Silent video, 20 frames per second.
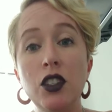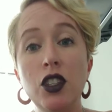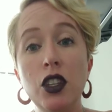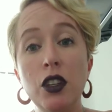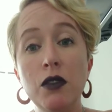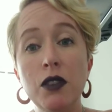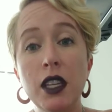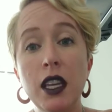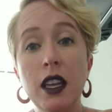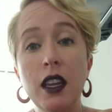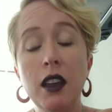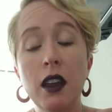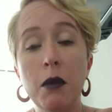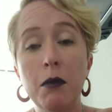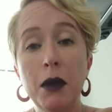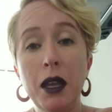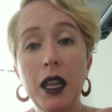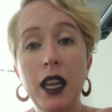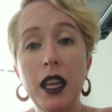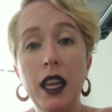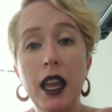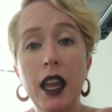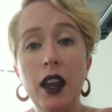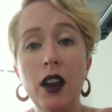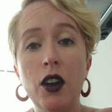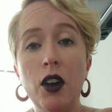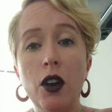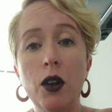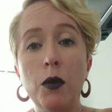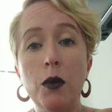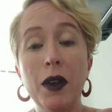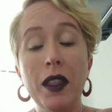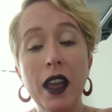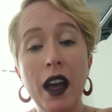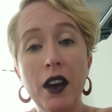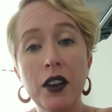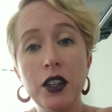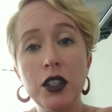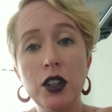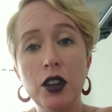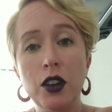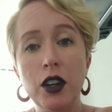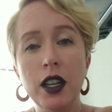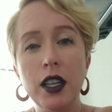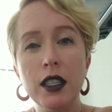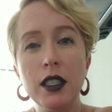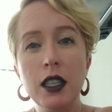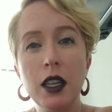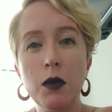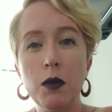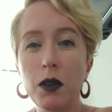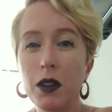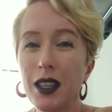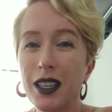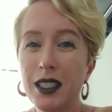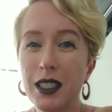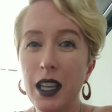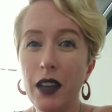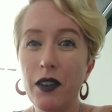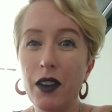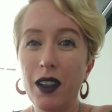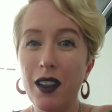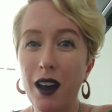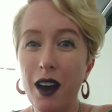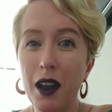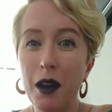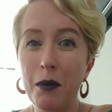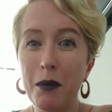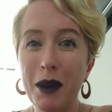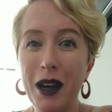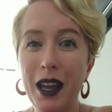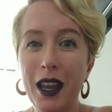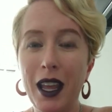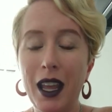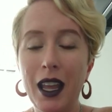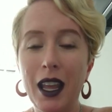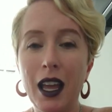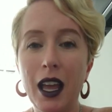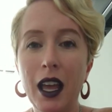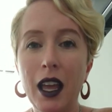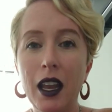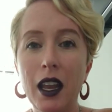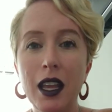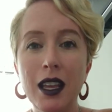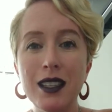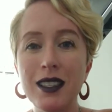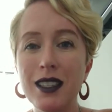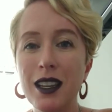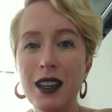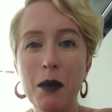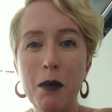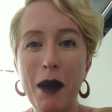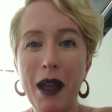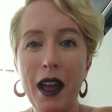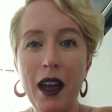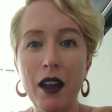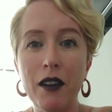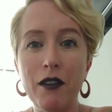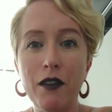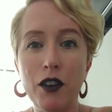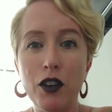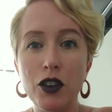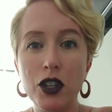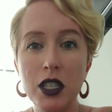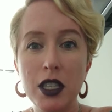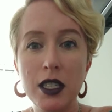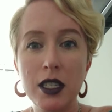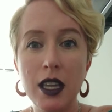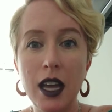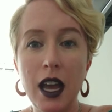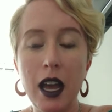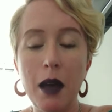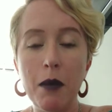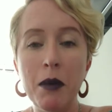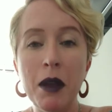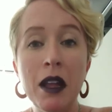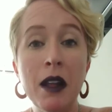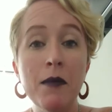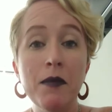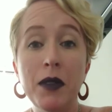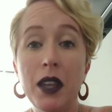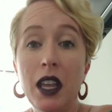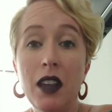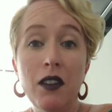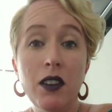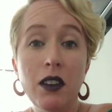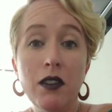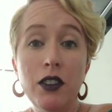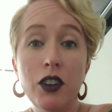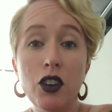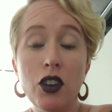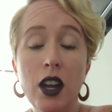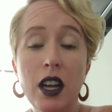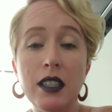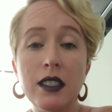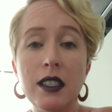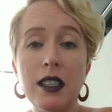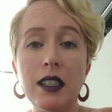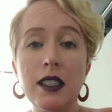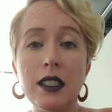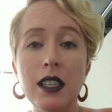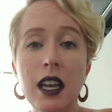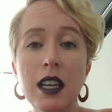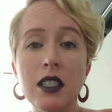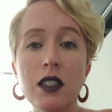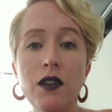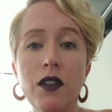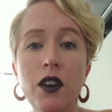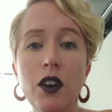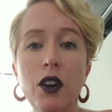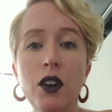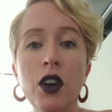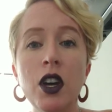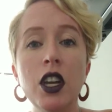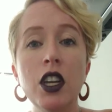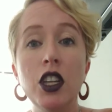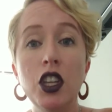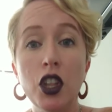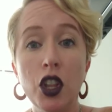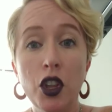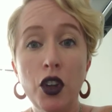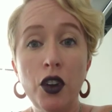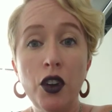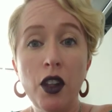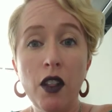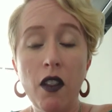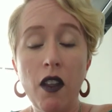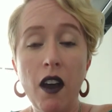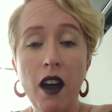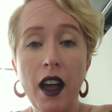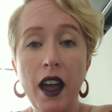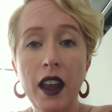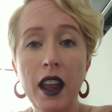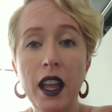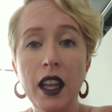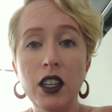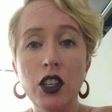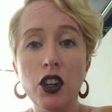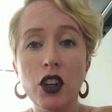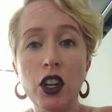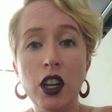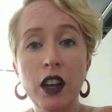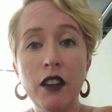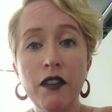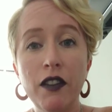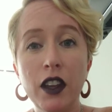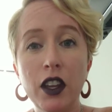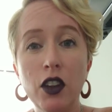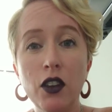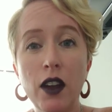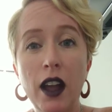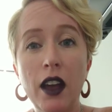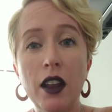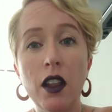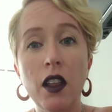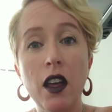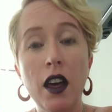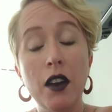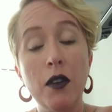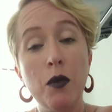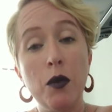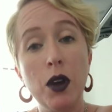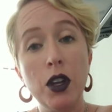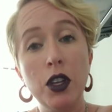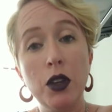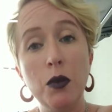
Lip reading: using a mediator without attorneys can really save a lot of money and isn't a bad first step. Even if you're not successful, you learn a lot and you're going to figure out a lot of what